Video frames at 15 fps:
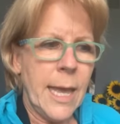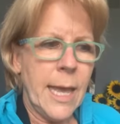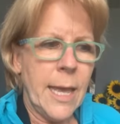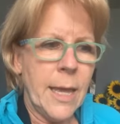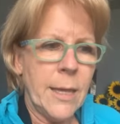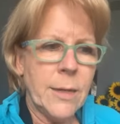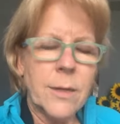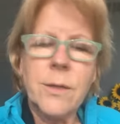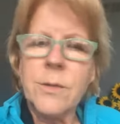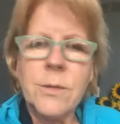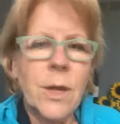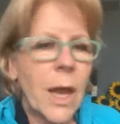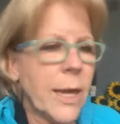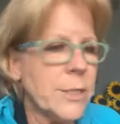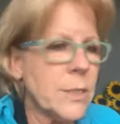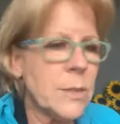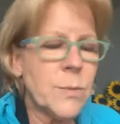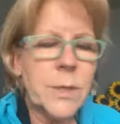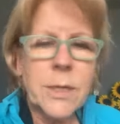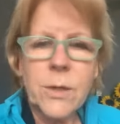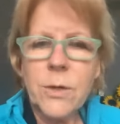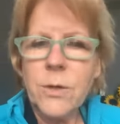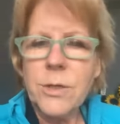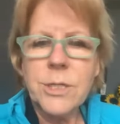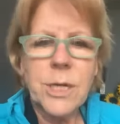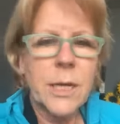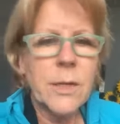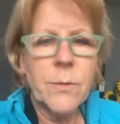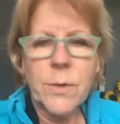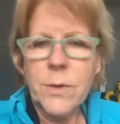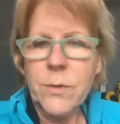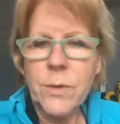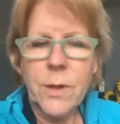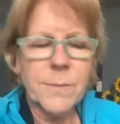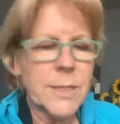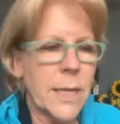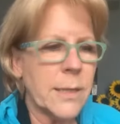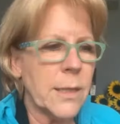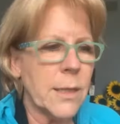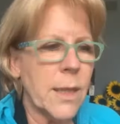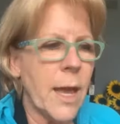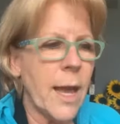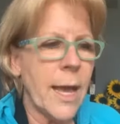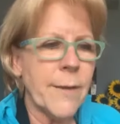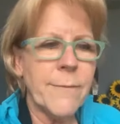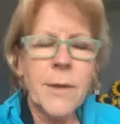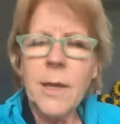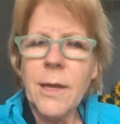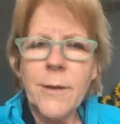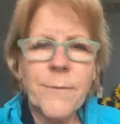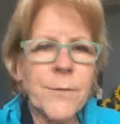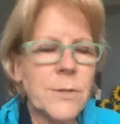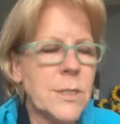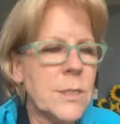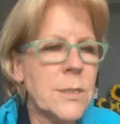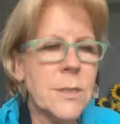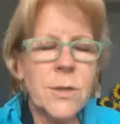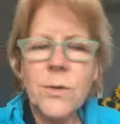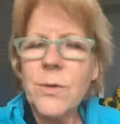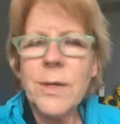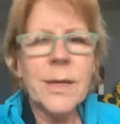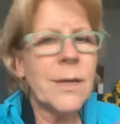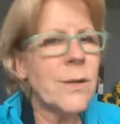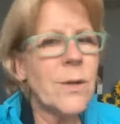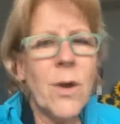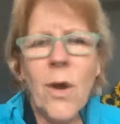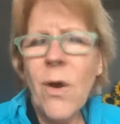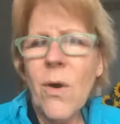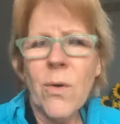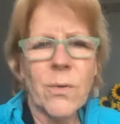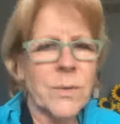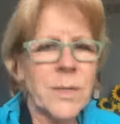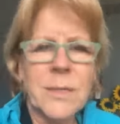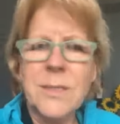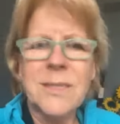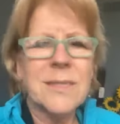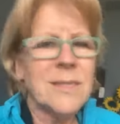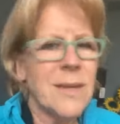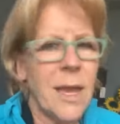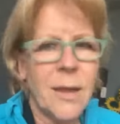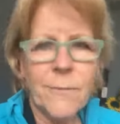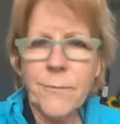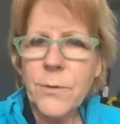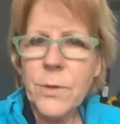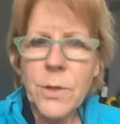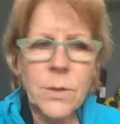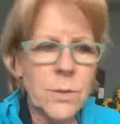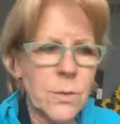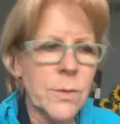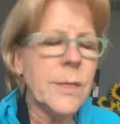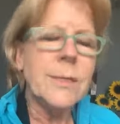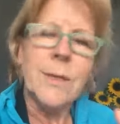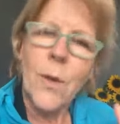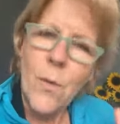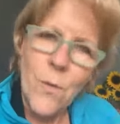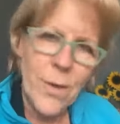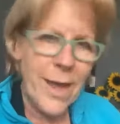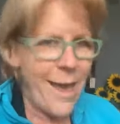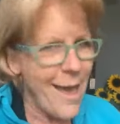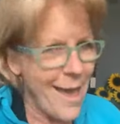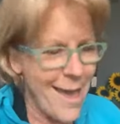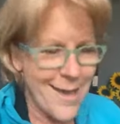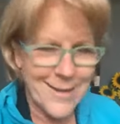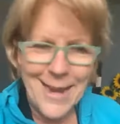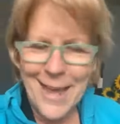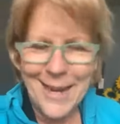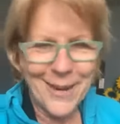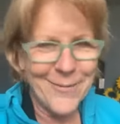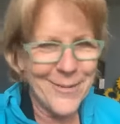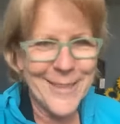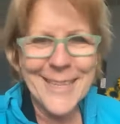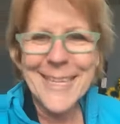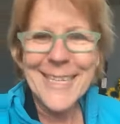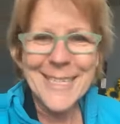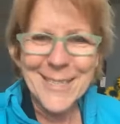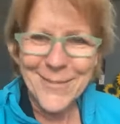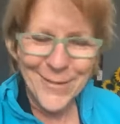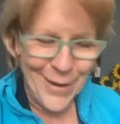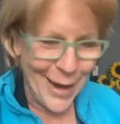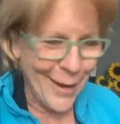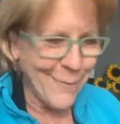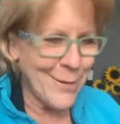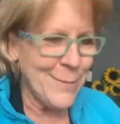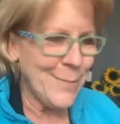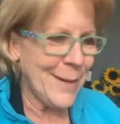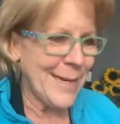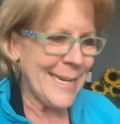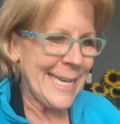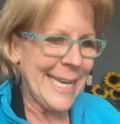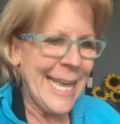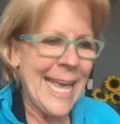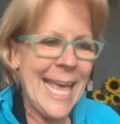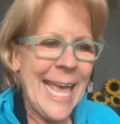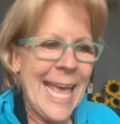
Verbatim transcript: And I just would encourage anyone who comes on the live, if you're disagreeing, go. This is not for you. It's okay. Not everything is for everybody.